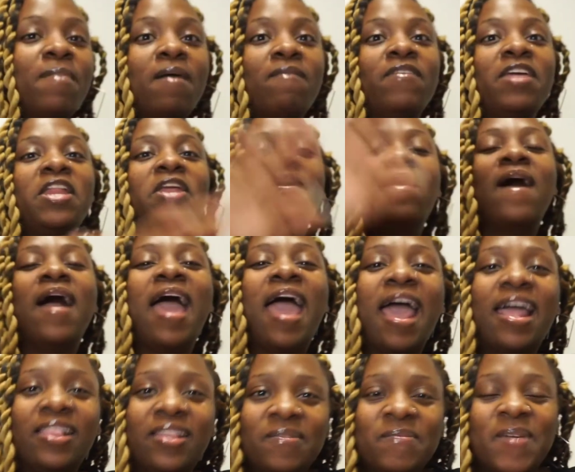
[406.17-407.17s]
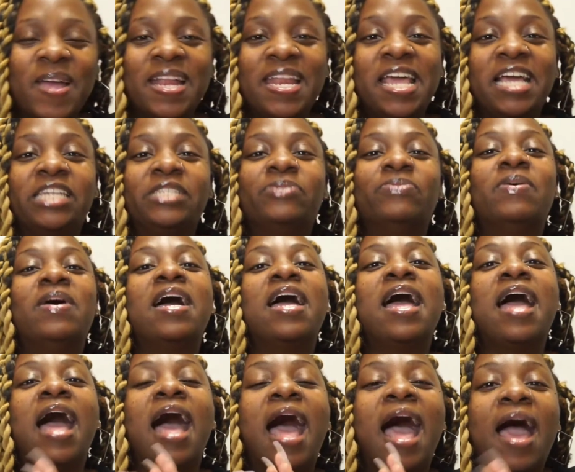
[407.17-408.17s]
my video after my next one,
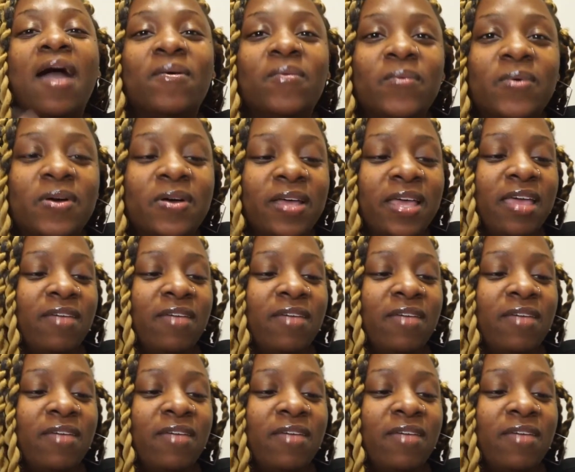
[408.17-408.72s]
I will